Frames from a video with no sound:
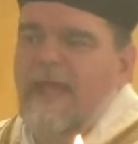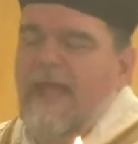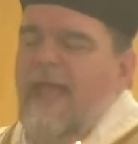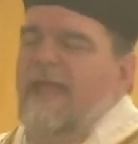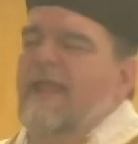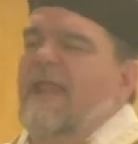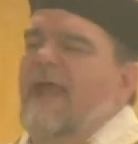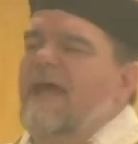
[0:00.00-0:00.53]

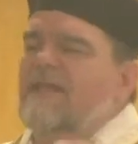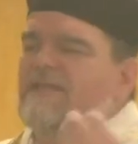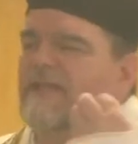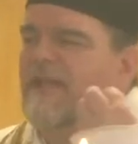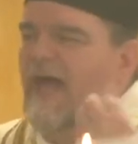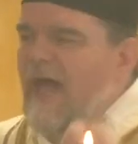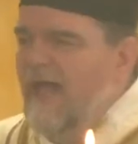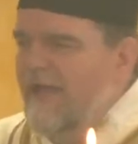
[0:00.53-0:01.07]
And it has
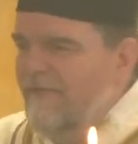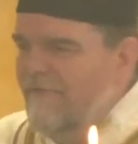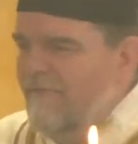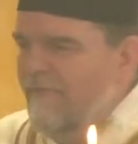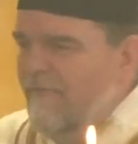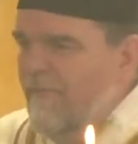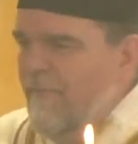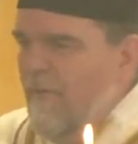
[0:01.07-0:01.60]

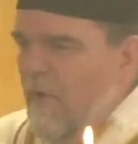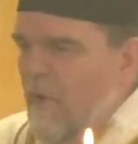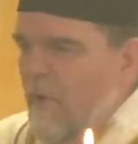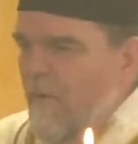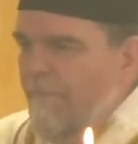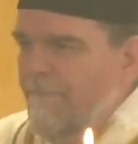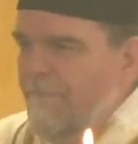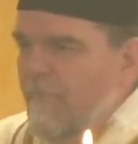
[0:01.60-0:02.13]
life
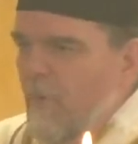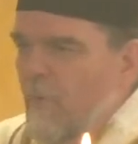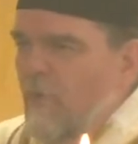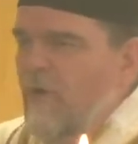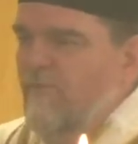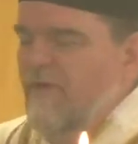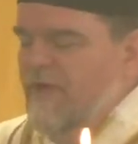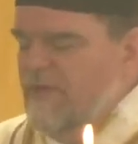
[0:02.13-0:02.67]

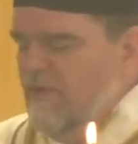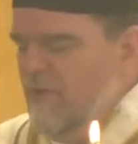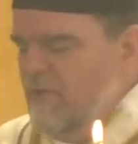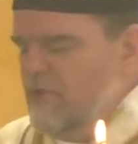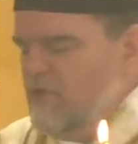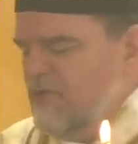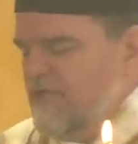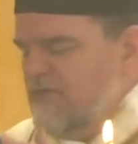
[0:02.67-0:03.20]
when we
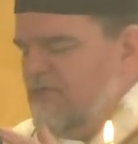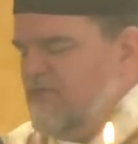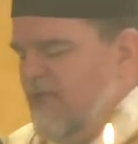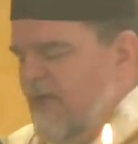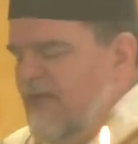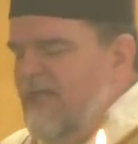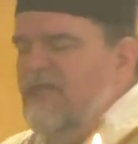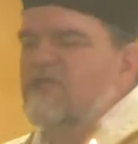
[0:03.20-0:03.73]
don't just
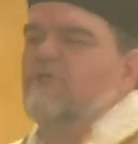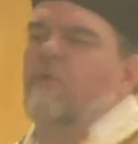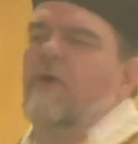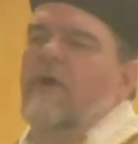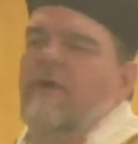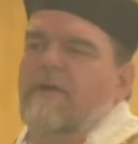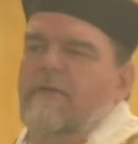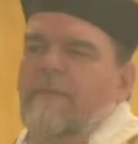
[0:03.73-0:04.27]
study His
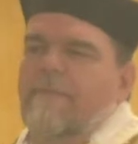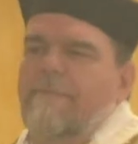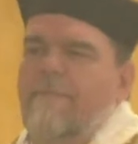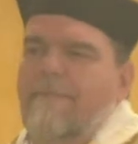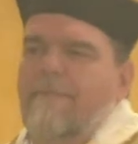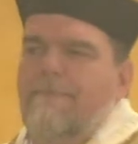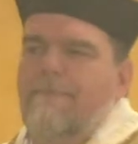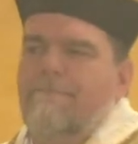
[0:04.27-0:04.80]
Word,
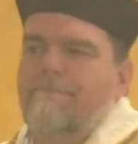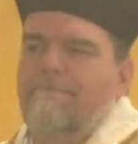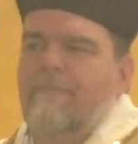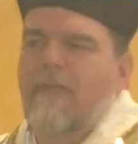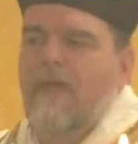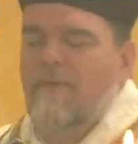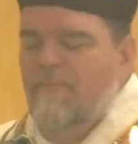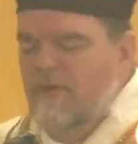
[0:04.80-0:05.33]

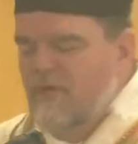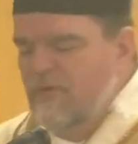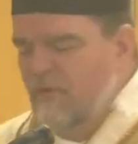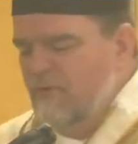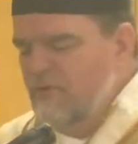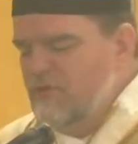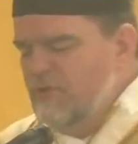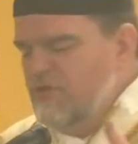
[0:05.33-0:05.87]
and we
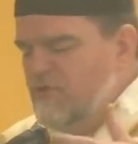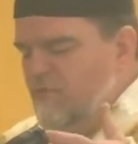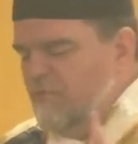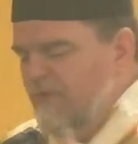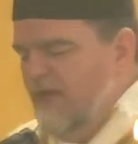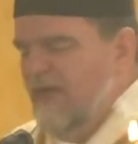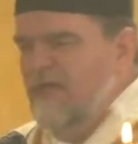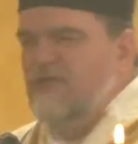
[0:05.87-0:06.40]
don't just
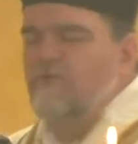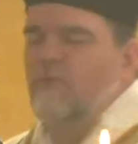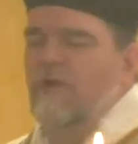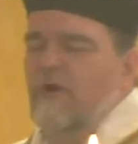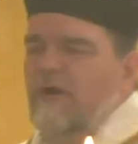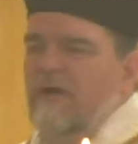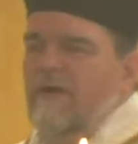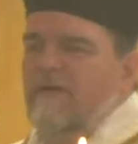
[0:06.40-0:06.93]
read His
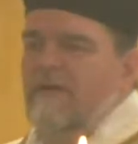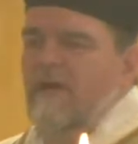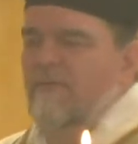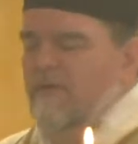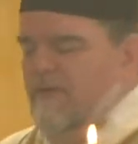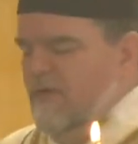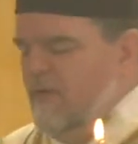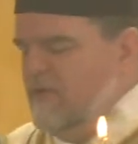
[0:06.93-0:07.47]
Word, and
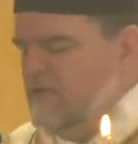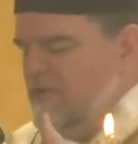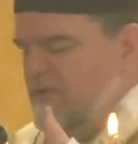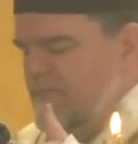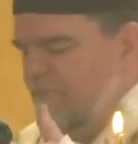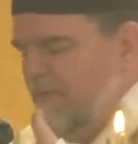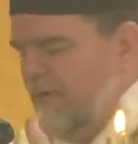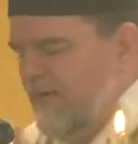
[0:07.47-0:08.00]
we don't
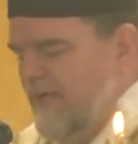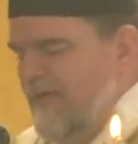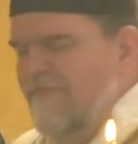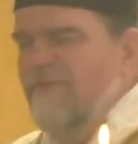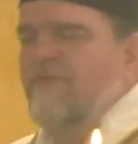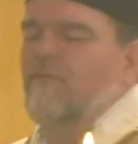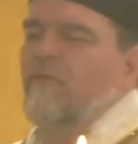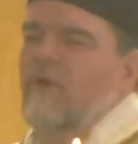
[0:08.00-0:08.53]
just believe
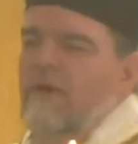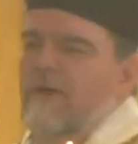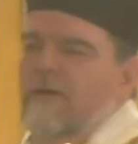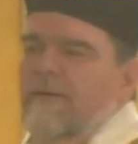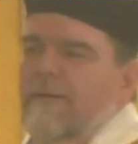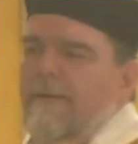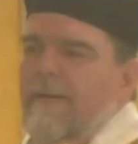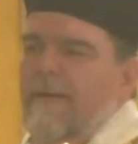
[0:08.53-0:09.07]
His
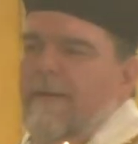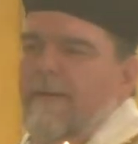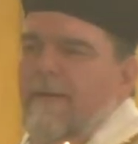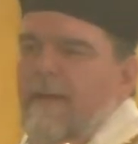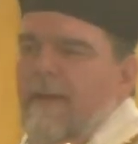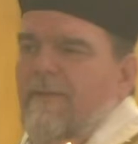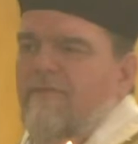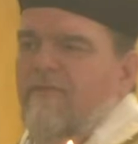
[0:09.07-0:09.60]
Word
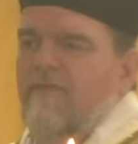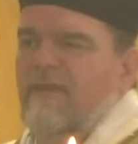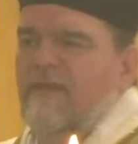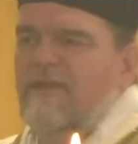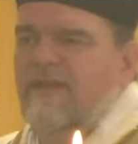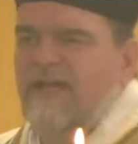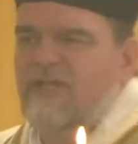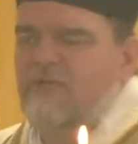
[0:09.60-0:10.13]
as an
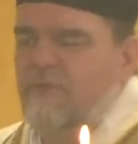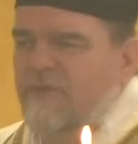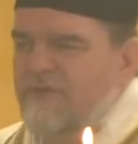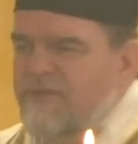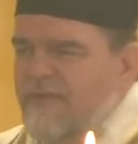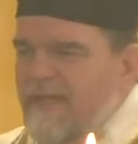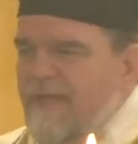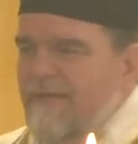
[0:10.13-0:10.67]
intellectual
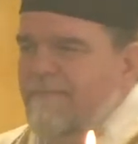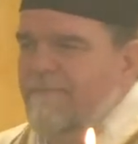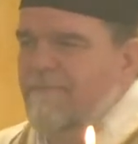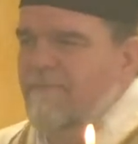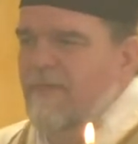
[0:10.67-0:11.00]
thing